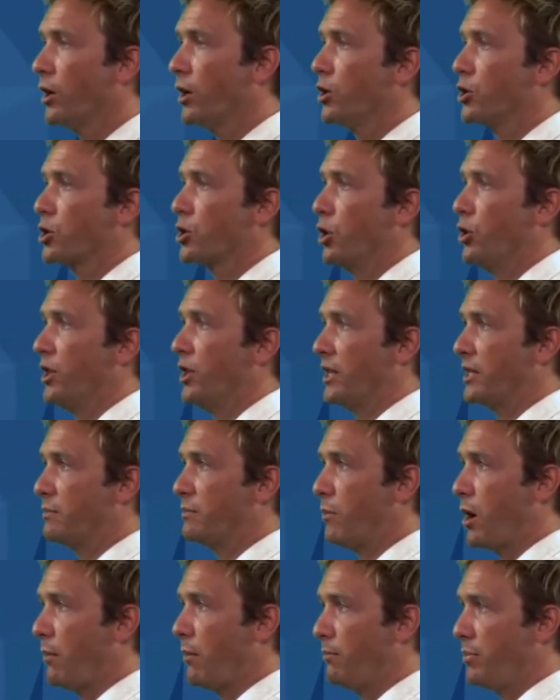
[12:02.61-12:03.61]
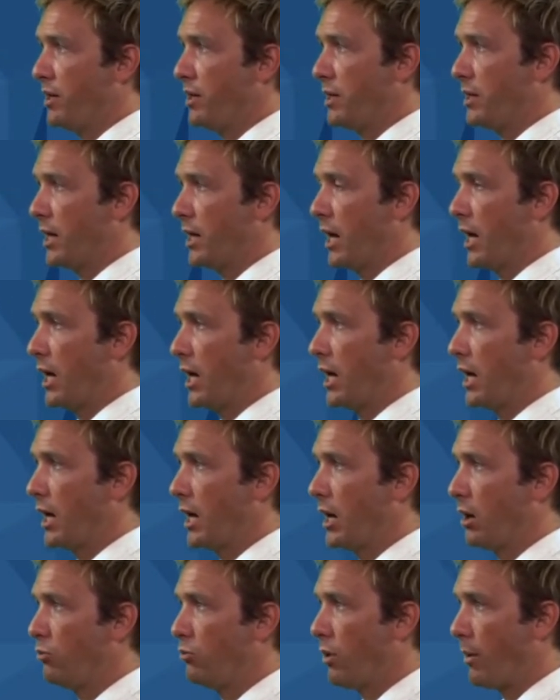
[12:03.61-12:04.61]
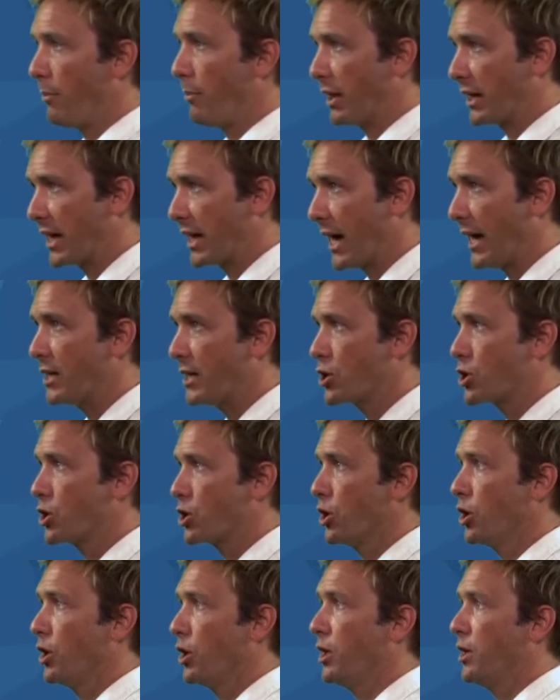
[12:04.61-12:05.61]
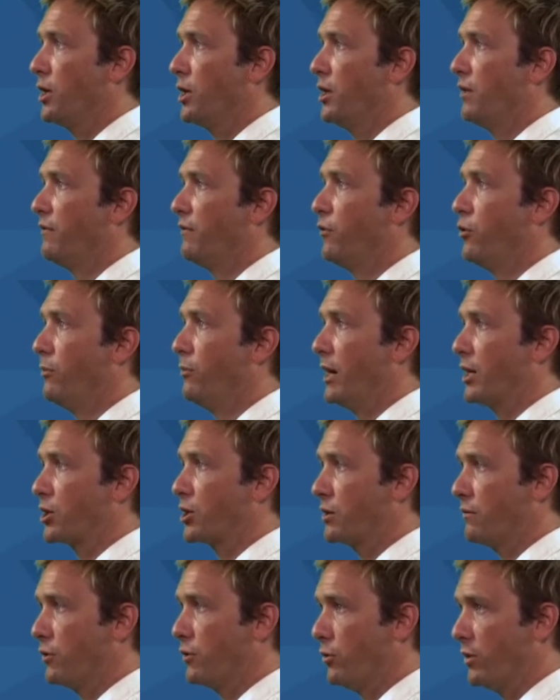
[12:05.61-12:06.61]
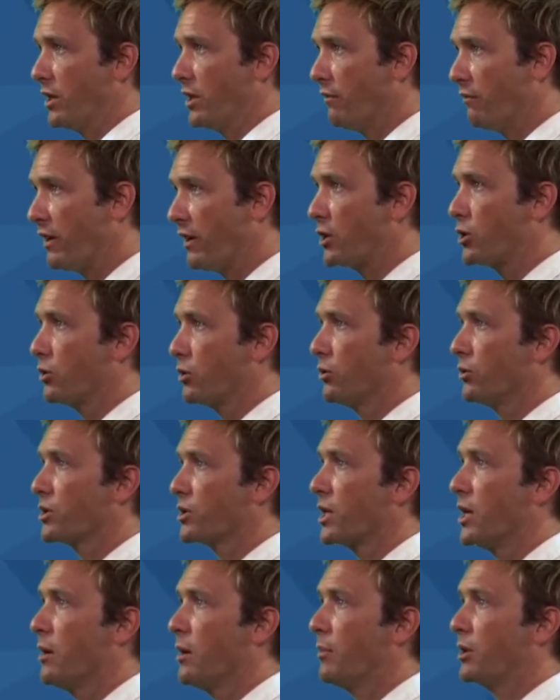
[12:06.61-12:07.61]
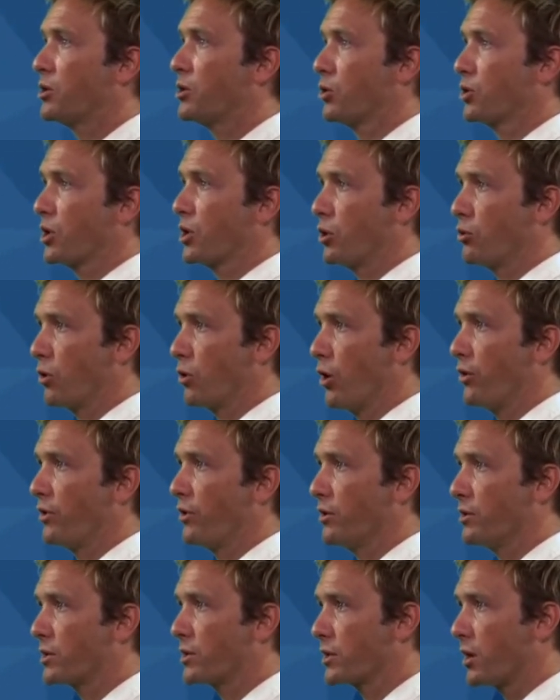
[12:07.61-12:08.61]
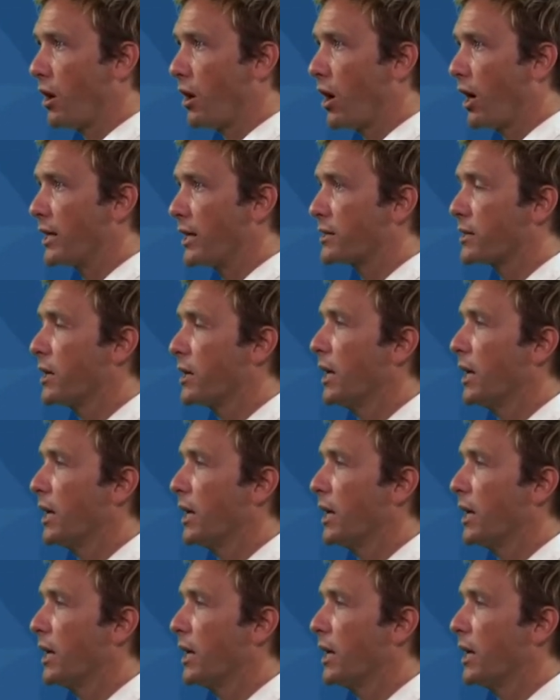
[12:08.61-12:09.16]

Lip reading: So this might be replication and the formation of new individuals, but it's also growth in size.